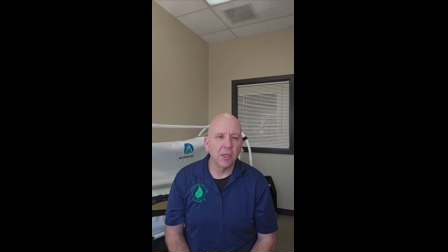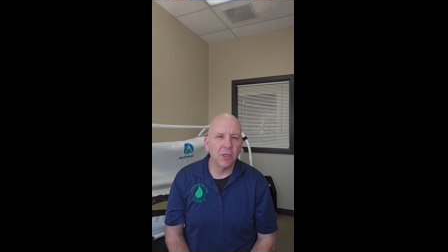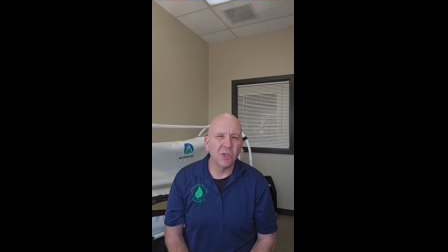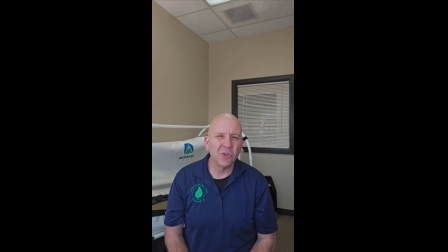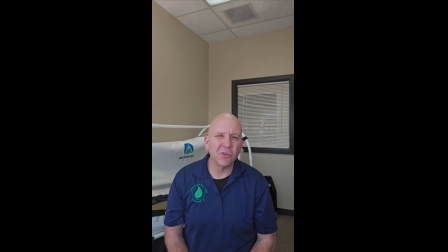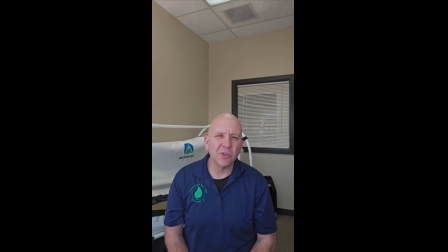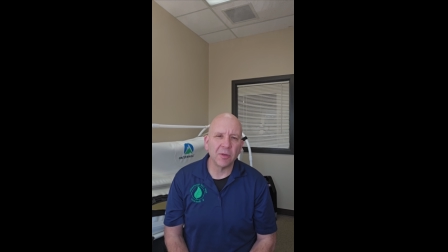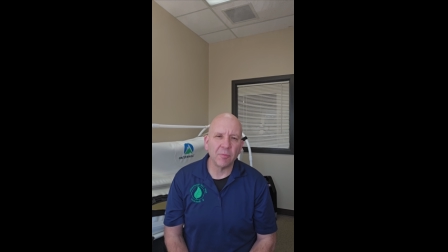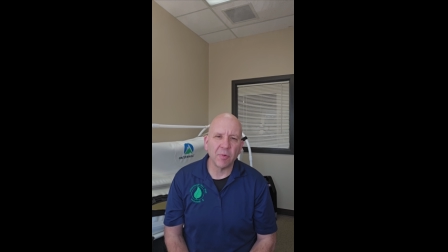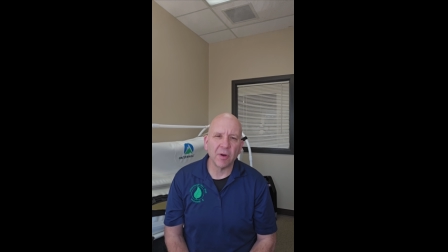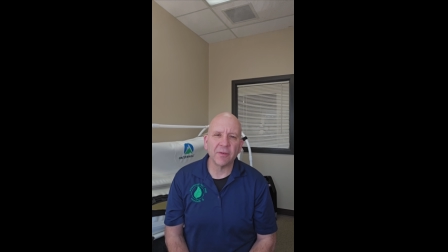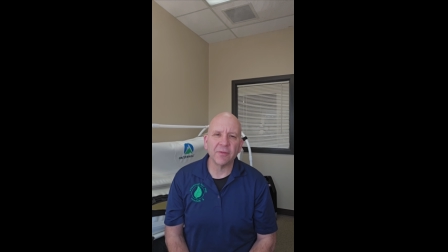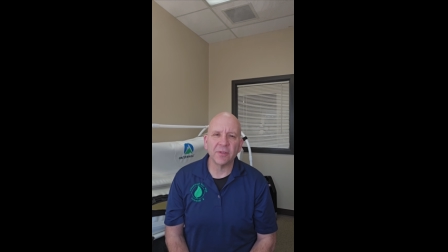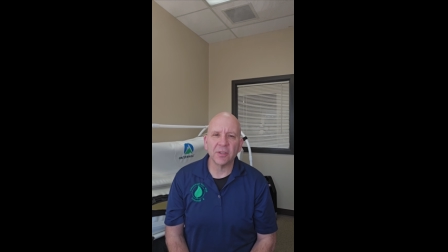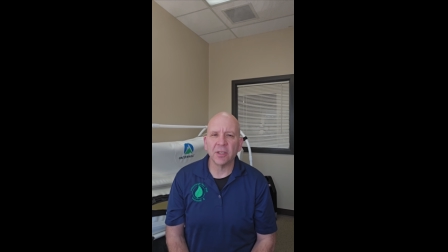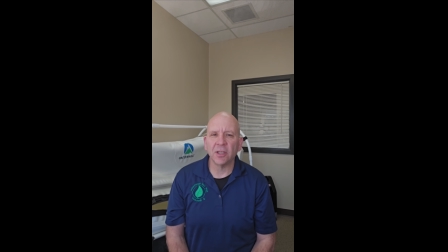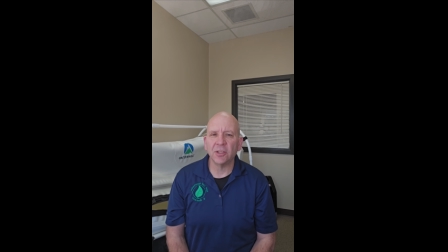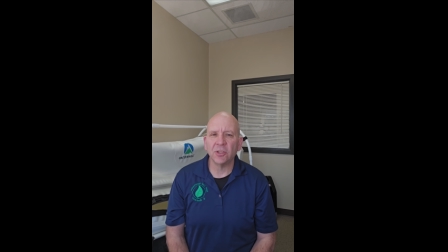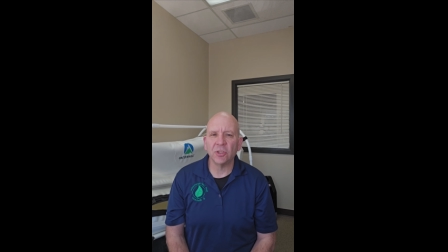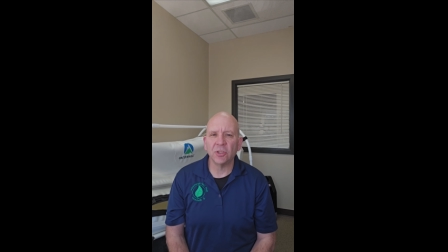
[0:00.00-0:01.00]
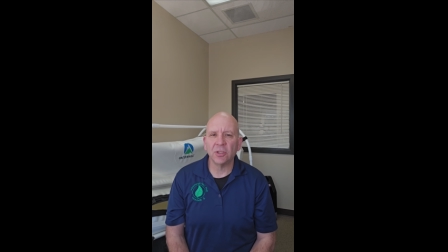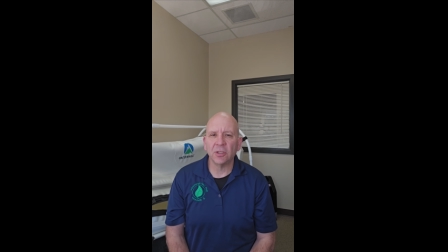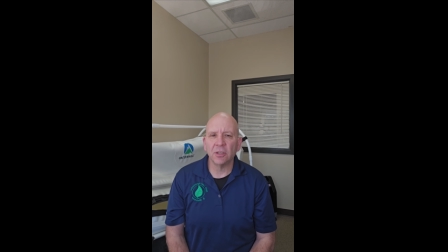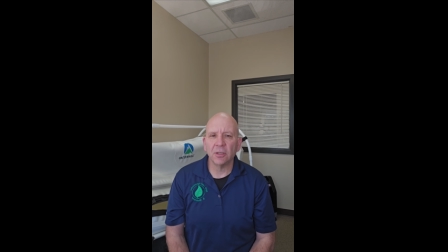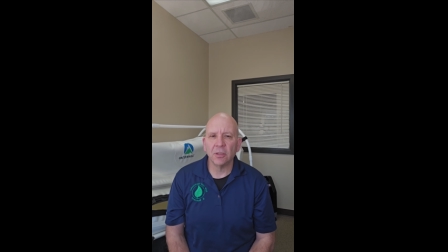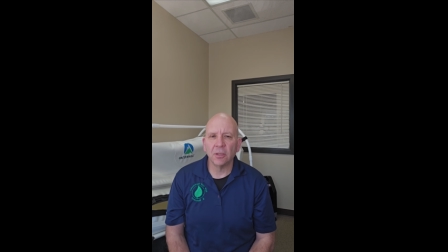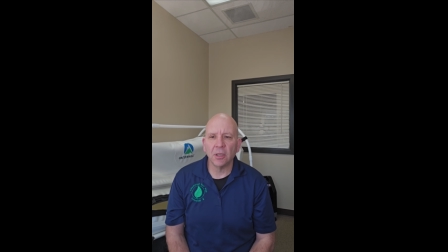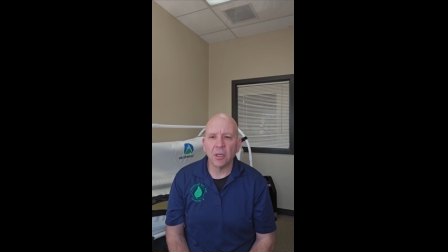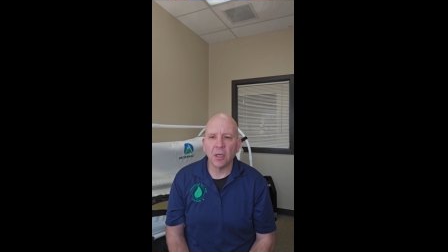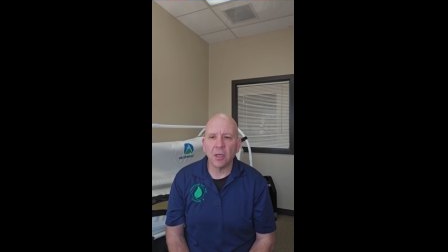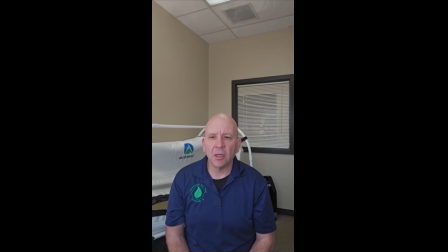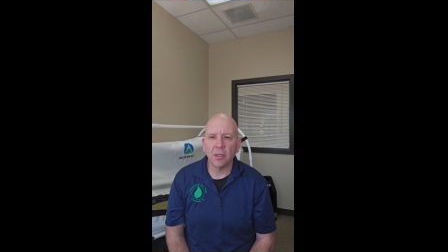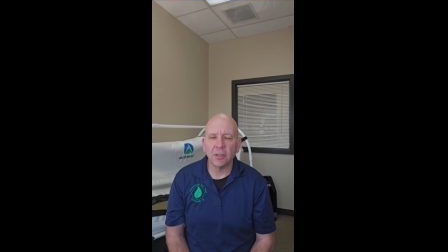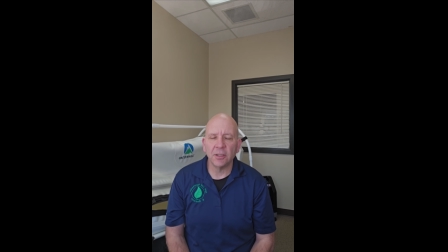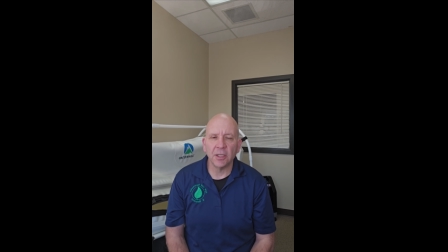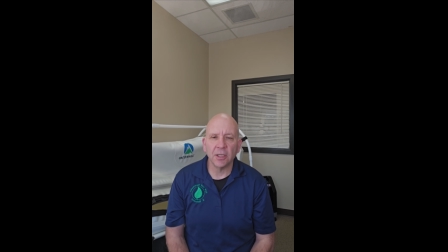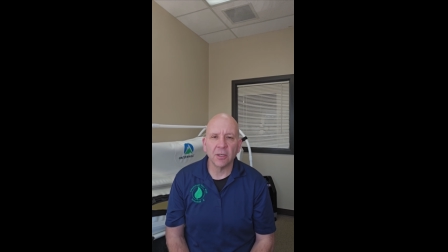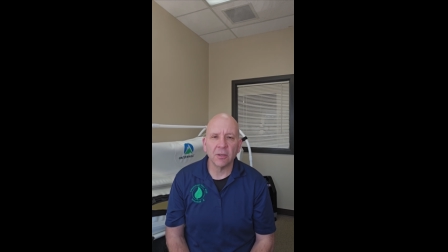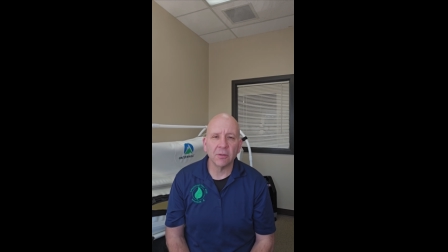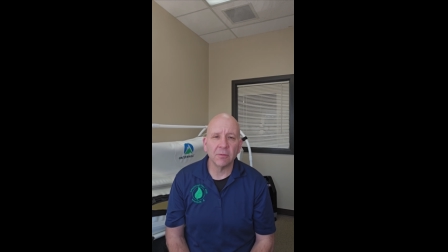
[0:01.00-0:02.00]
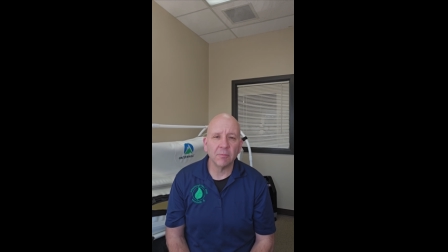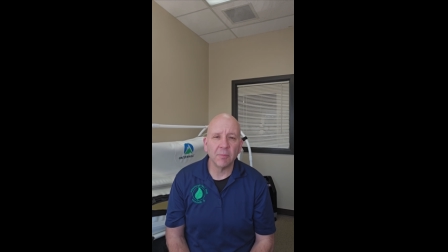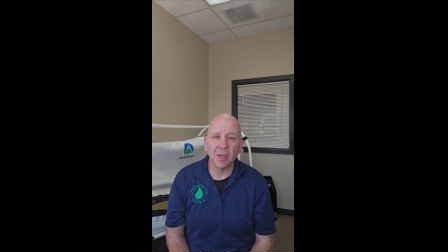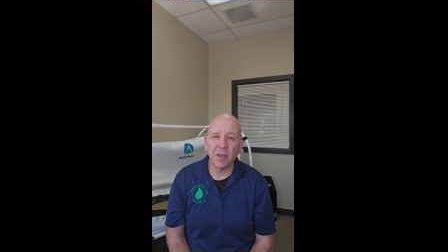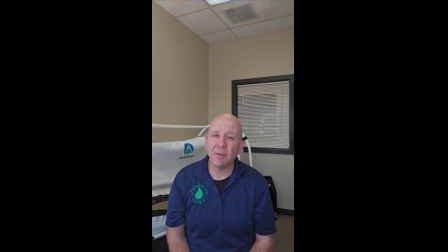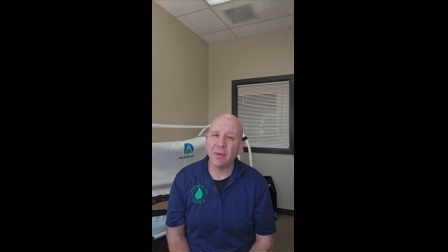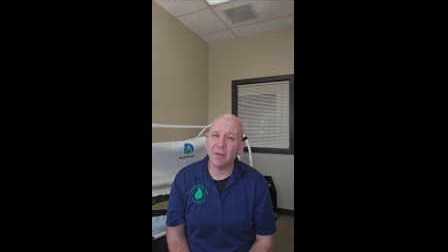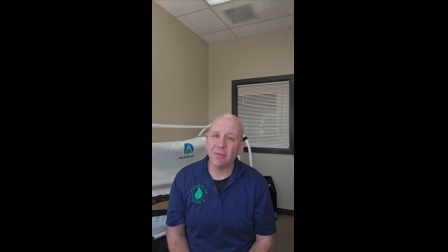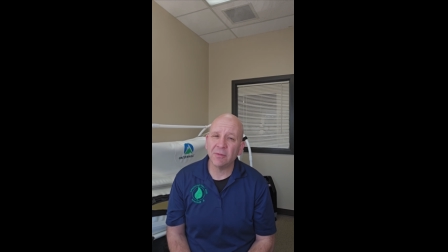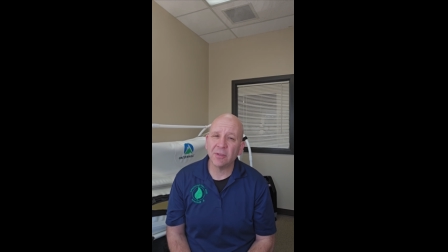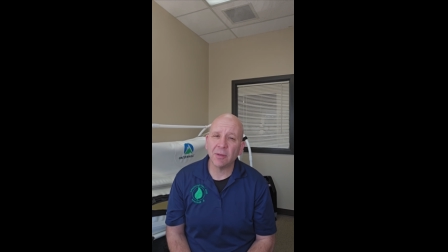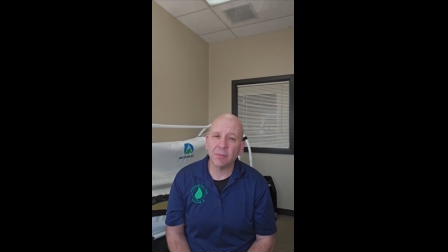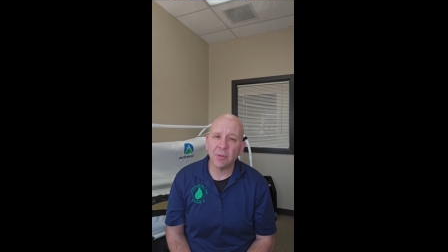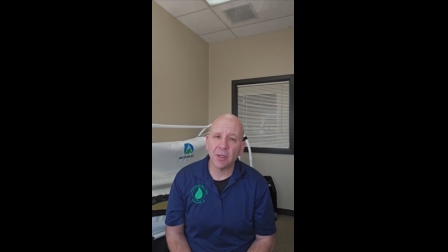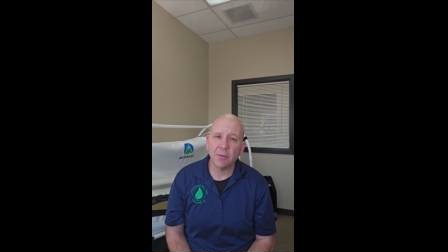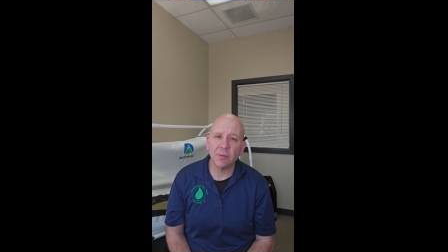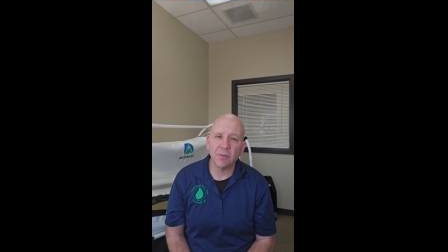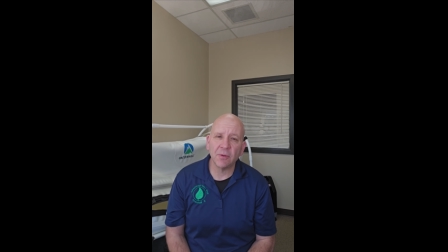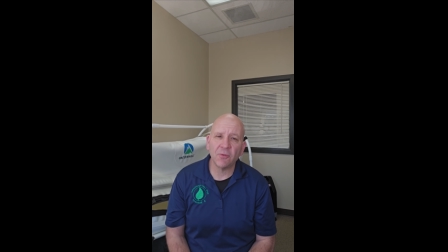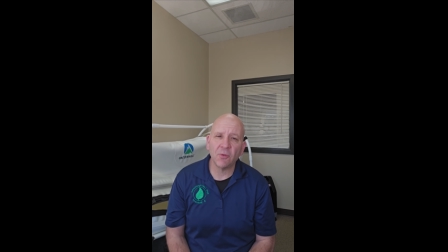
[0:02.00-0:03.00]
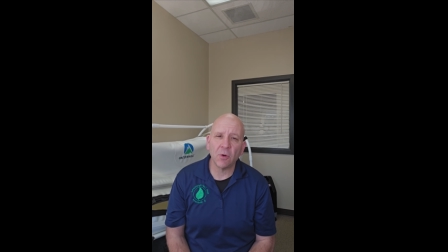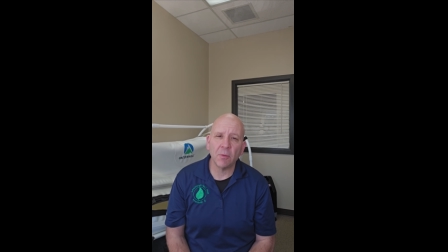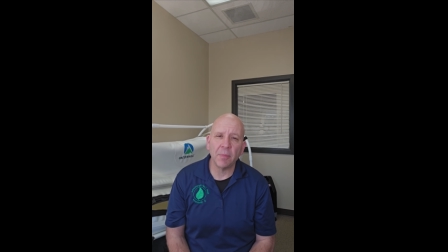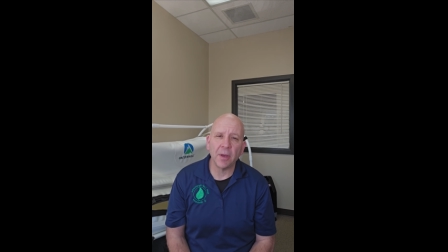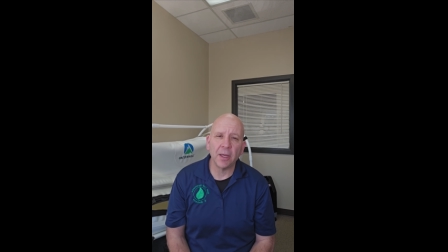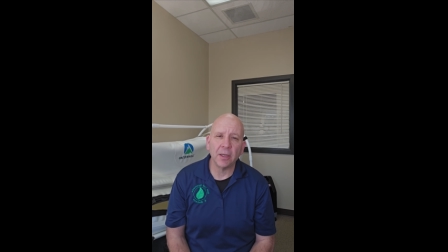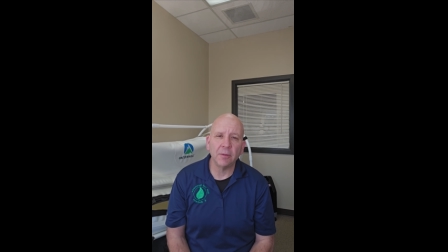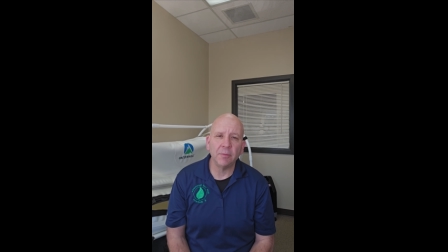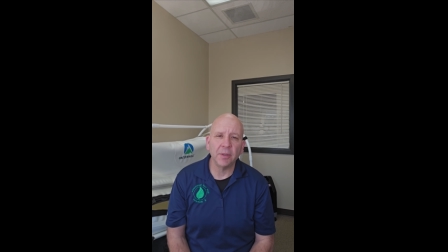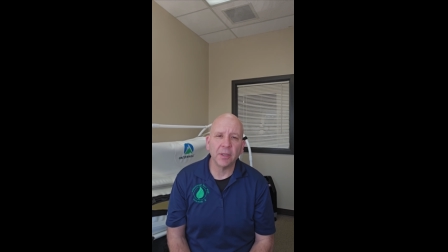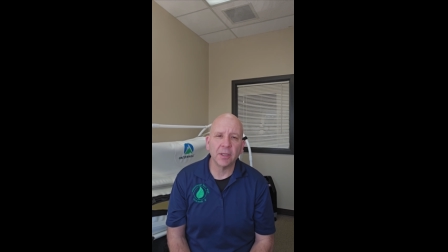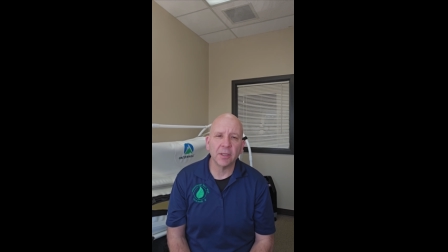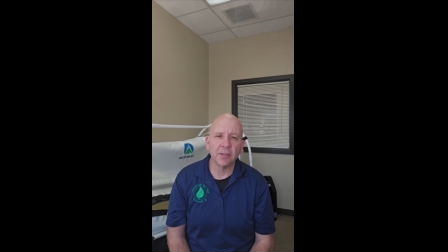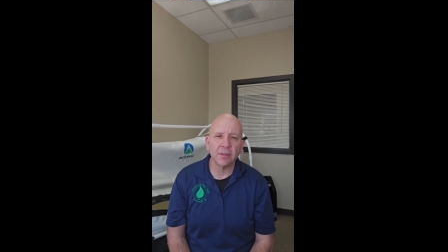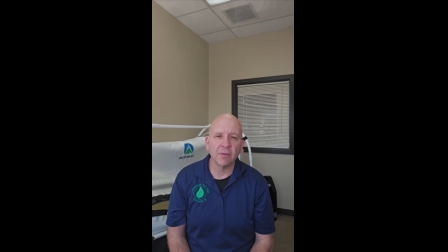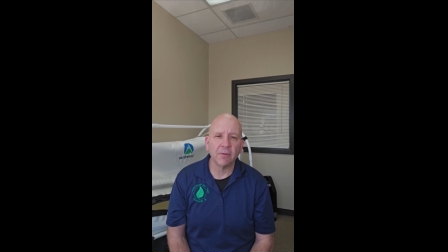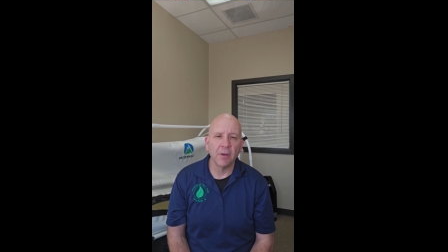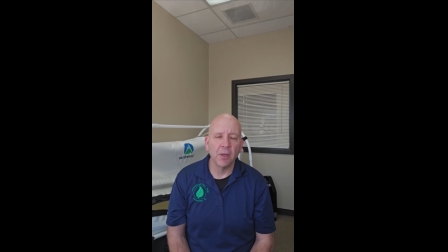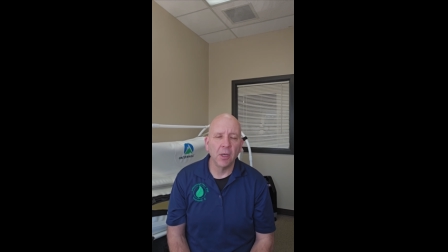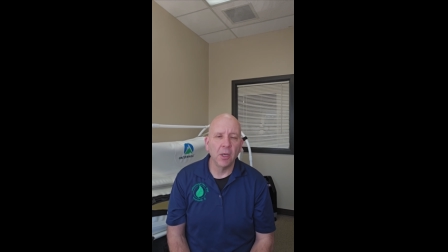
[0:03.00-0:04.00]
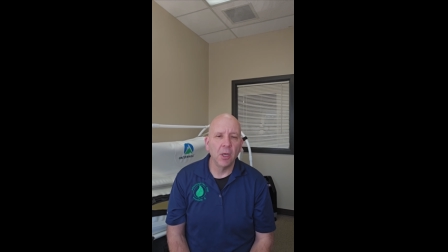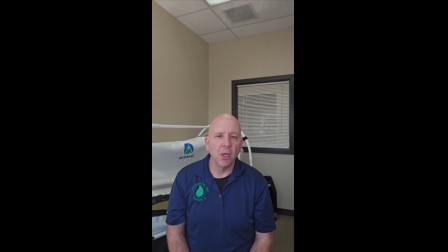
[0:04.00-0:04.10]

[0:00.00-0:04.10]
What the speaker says: usually breakfast, lunch, and dinner, and maybe even sometimes before bed because of